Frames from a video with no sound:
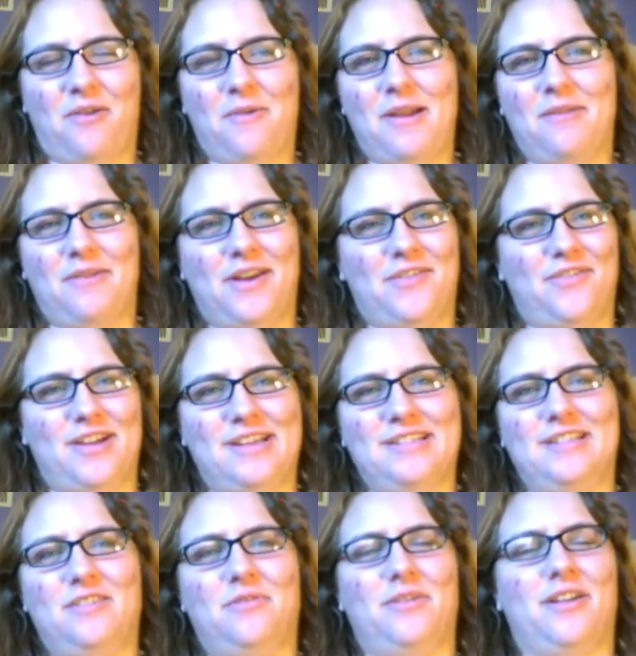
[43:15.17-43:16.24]
back away
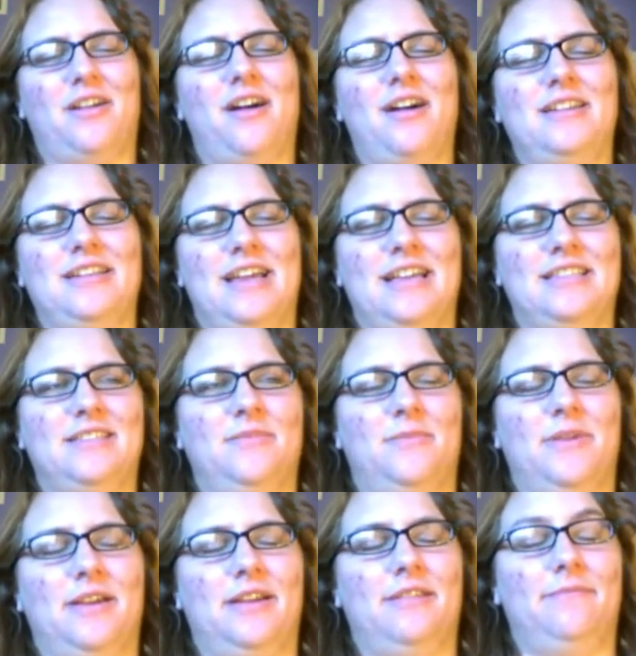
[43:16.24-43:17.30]
whenever I see the word
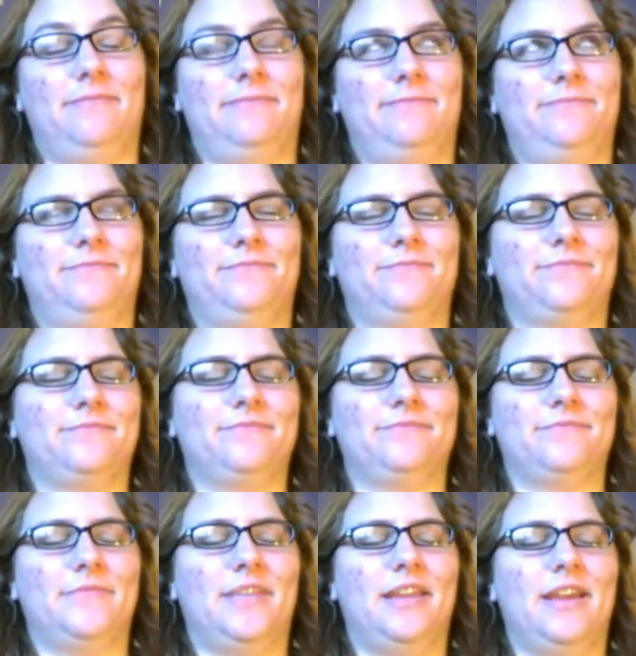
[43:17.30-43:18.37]
contest, but
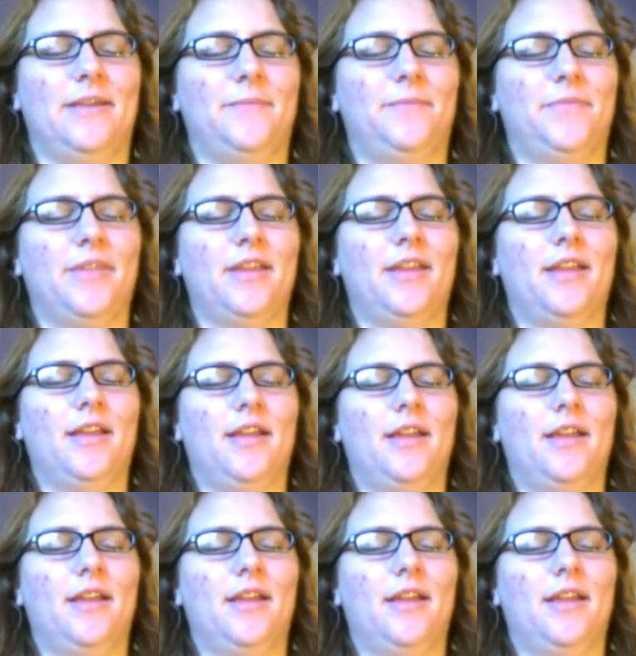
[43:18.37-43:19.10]
yeah.